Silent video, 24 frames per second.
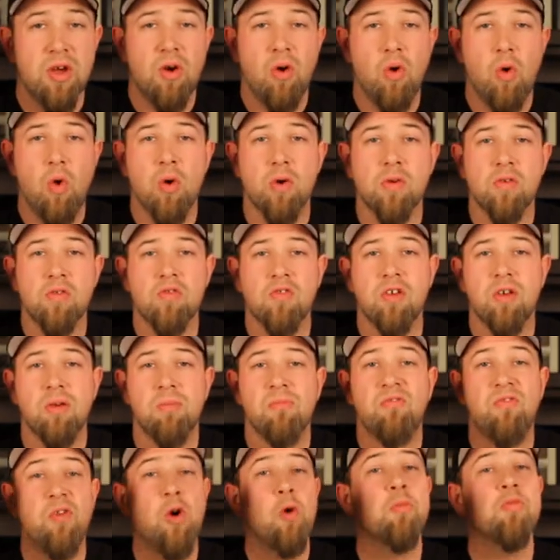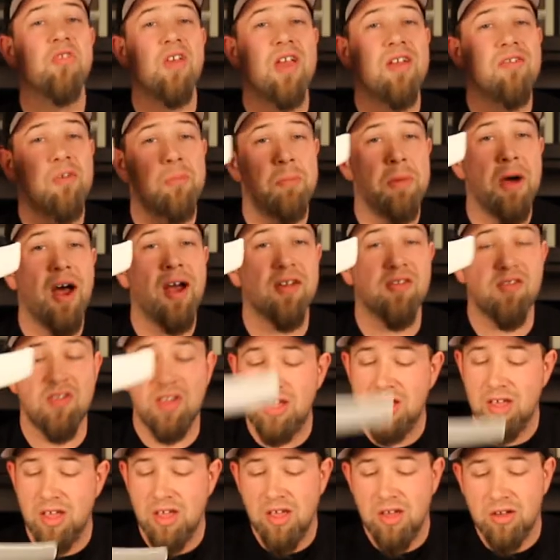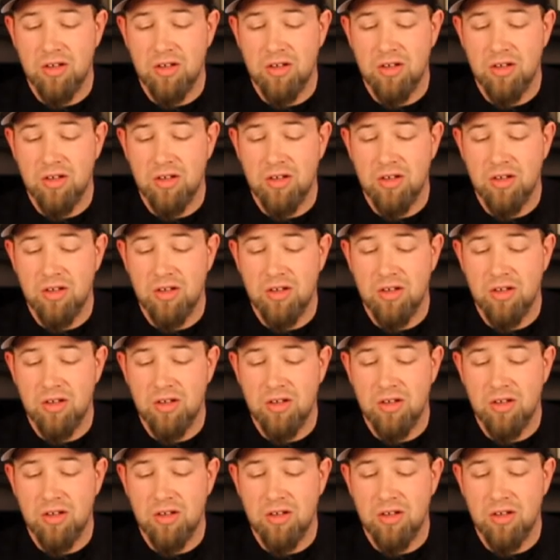or some foam safe epoxy,